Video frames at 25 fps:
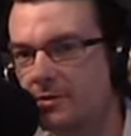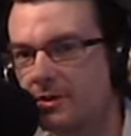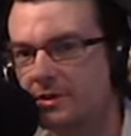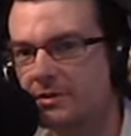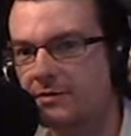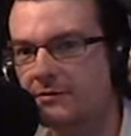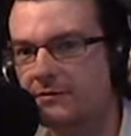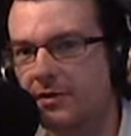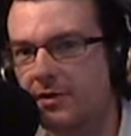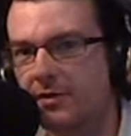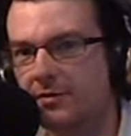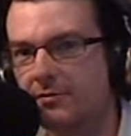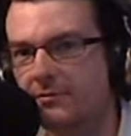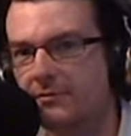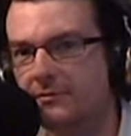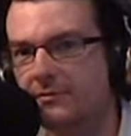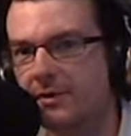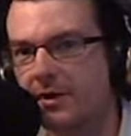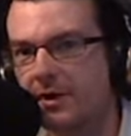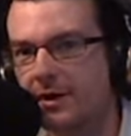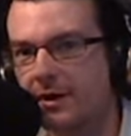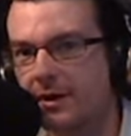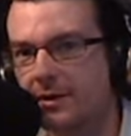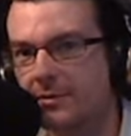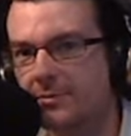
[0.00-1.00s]
It's phone
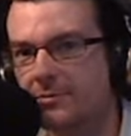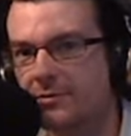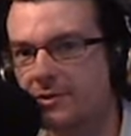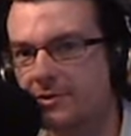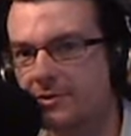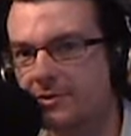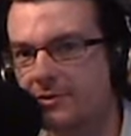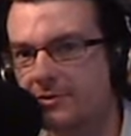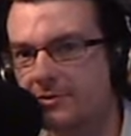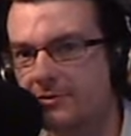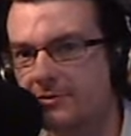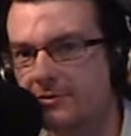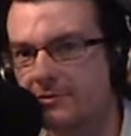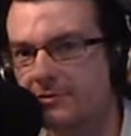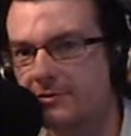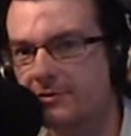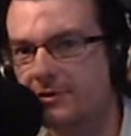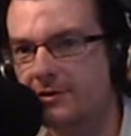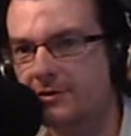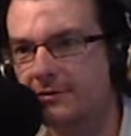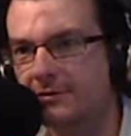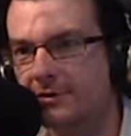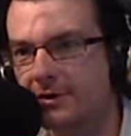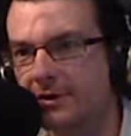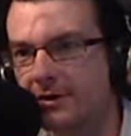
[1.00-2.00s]
vibes.
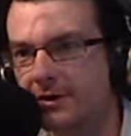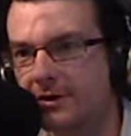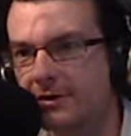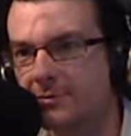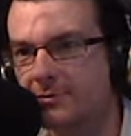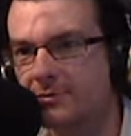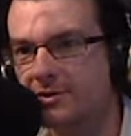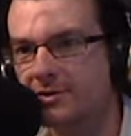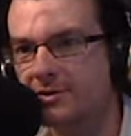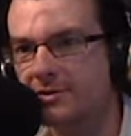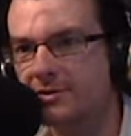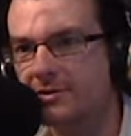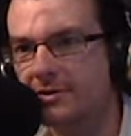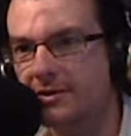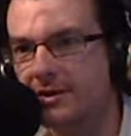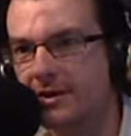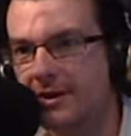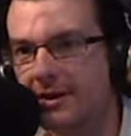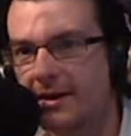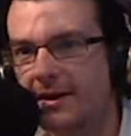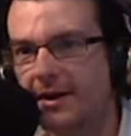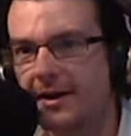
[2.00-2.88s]
Feel the vibes.